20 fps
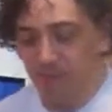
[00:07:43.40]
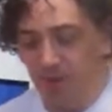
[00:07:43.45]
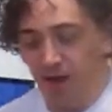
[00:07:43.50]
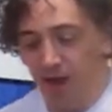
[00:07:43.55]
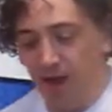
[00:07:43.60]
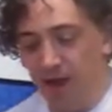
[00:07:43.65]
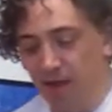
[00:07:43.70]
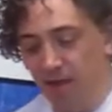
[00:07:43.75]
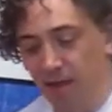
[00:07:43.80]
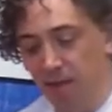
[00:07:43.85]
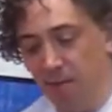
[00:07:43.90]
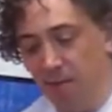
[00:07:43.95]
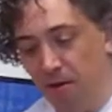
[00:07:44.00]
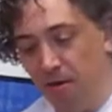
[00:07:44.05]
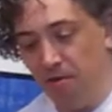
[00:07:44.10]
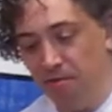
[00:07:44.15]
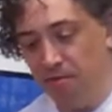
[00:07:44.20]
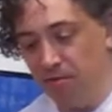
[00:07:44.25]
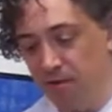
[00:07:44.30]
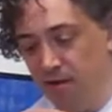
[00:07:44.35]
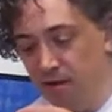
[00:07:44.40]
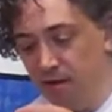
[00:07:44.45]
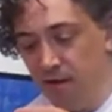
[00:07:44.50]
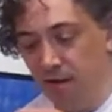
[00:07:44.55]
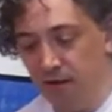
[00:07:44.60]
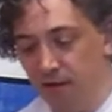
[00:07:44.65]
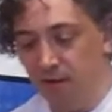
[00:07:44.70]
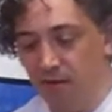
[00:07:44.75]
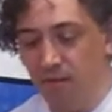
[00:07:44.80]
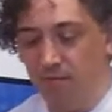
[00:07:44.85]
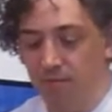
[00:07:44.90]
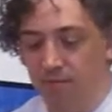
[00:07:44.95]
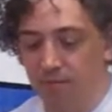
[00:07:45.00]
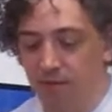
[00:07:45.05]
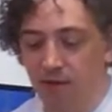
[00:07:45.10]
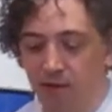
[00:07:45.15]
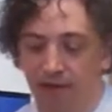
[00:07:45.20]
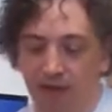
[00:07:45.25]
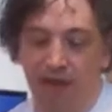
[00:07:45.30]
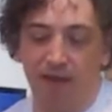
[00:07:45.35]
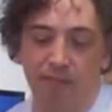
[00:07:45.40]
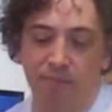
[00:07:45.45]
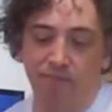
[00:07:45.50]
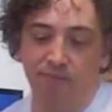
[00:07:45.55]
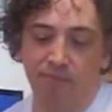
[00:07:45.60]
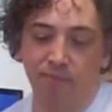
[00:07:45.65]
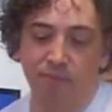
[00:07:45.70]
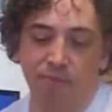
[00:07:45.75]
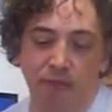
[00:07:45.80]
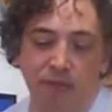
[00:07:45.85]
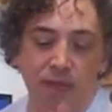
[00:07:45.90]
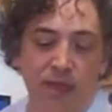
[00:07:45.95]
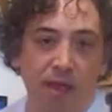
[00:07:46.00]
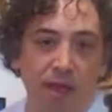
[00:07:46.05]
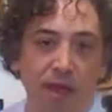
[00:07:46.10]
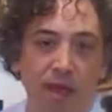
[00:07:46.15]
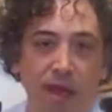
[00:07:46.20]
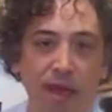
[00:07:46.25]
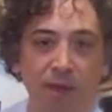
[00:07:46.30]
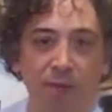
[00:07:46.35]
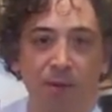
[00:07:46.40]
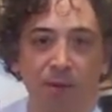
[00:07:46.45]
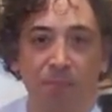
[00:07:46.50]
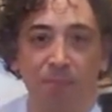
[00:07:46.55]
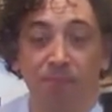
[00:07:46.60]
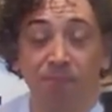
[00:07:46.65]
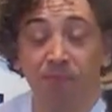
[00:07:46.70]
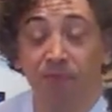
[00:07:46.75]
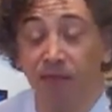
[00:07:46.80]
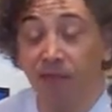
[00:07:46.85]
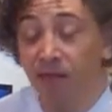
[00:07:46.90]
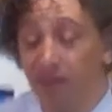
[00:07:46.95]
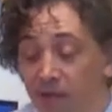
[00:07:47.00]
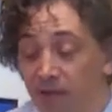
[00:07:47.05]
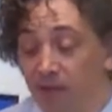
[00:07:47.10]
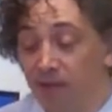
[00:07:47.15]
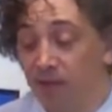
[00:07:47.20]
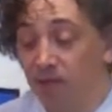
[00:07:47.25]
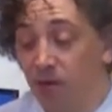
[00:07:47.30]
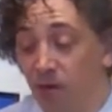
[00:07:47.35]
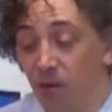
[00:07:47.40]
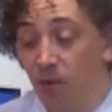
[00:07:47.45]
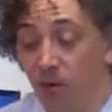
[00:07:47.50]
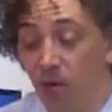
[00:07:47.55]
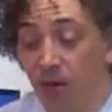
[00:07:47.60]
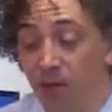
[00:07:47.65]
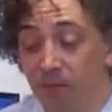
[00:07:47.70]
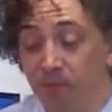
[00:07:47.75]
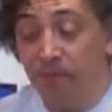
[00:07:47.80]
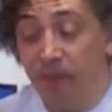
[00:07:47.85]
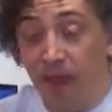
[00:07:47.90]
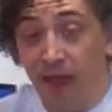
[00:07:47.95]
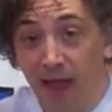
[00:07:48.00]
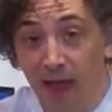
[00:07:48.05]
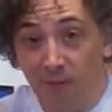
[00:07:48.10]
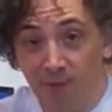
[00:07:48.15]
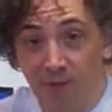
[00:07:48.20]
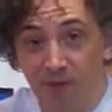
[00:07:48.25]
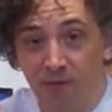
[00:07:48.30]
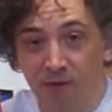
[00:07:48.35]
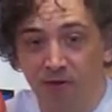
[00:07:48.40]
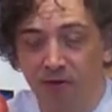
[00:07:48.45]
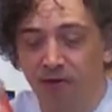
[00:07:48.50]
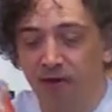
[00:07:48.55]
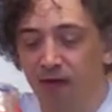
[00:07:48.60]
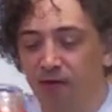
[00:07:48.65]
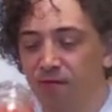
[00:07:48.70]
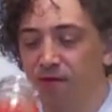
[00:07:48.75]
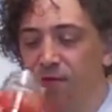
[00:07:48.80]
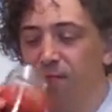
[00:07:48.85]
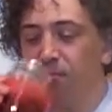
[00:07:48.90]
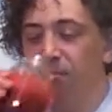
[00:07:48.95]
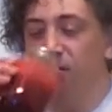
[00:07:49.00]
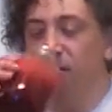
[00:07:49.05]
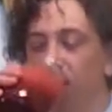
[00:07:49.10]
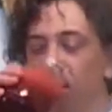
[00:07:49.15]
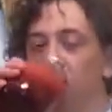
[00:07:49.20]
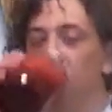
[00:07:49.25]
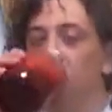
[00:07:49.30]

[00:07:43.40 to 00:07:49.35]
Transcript: I had a little parsley here, but nah. Anyway, so happy first day of spring.